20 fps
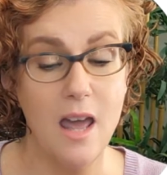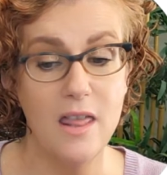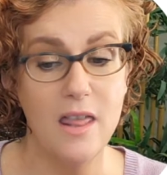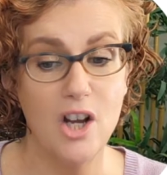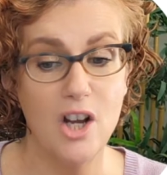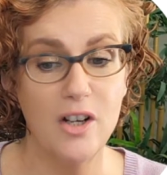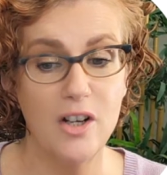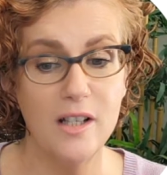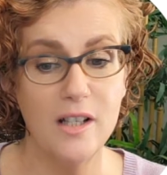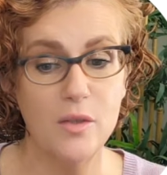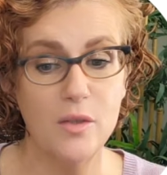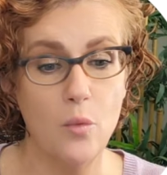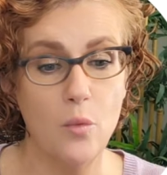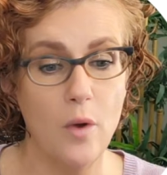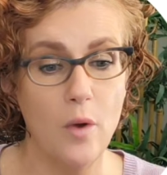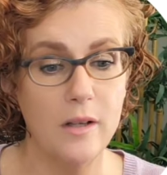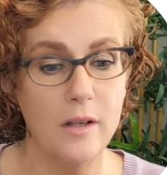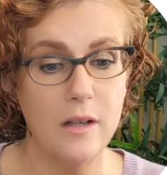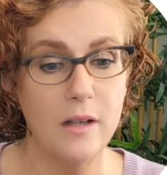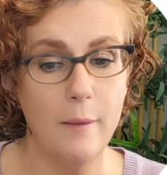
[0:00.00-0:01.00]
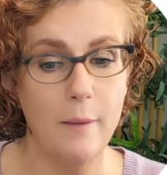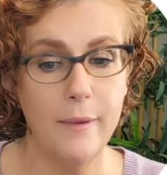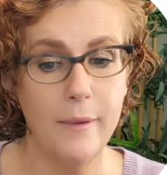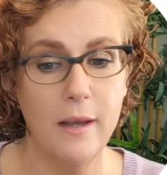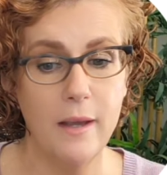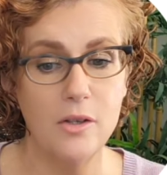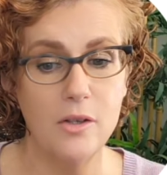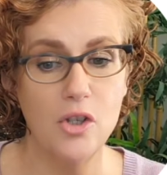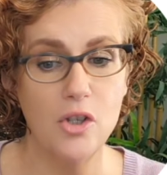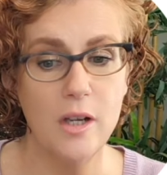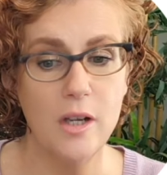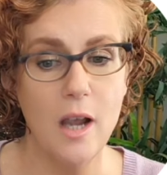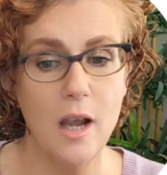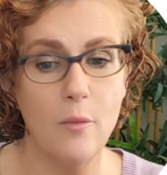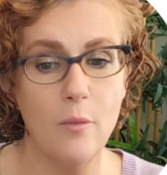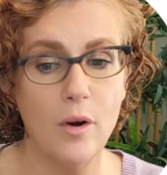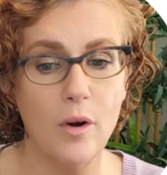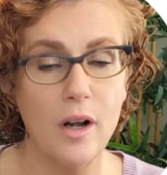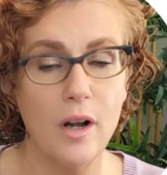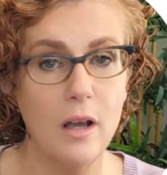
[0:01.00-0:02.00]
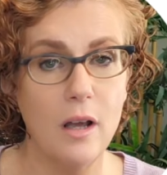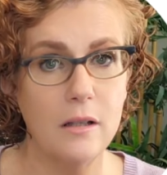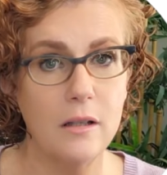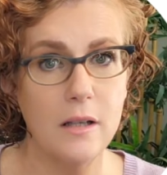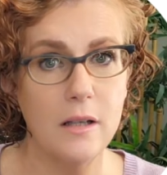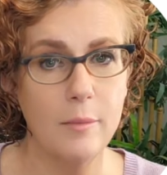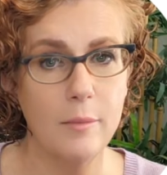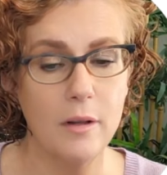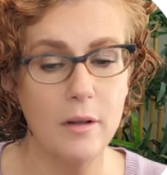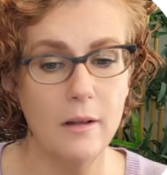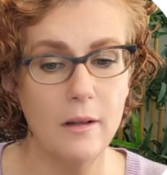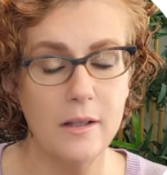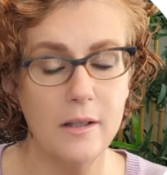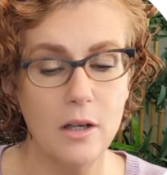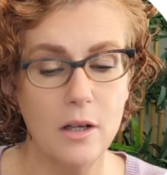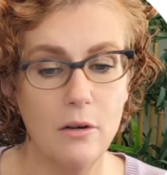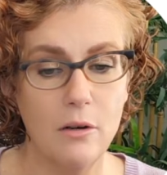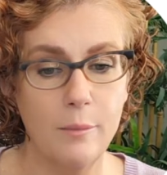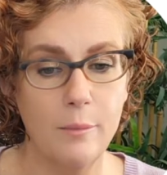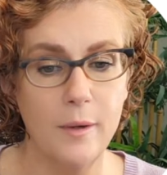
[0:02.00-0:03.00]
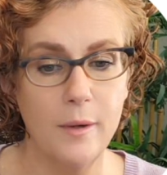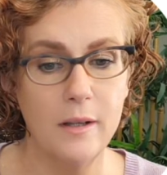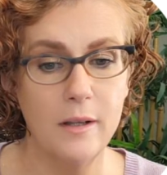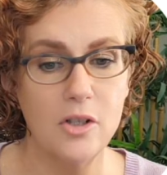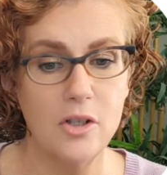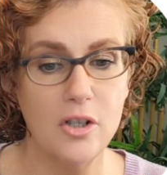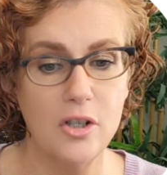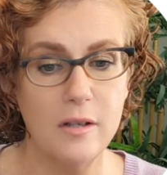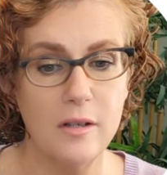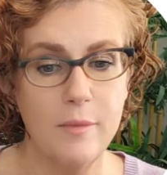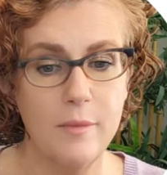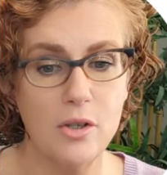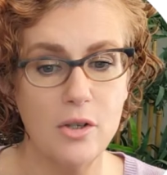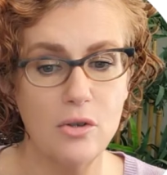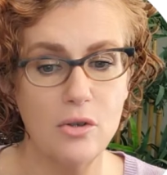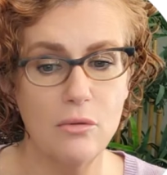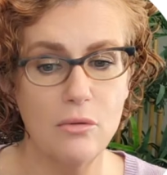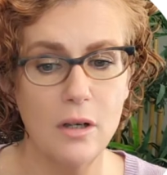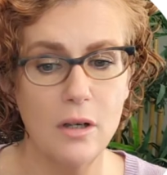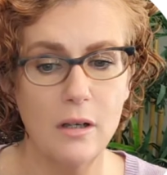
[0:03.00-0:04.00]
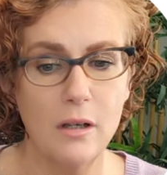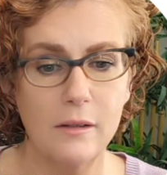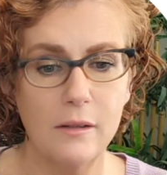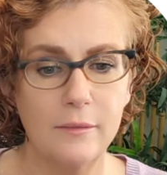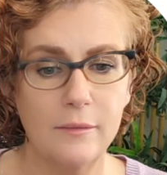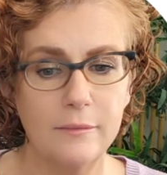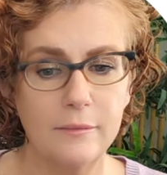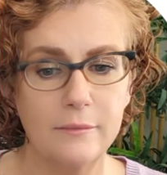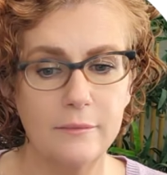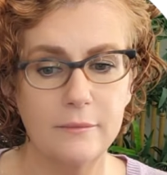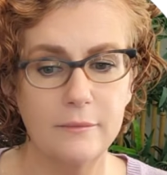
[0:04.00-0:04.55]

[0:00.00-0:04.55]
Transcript: And there it is, 1.png. And we're going to double click to open it just to make sure.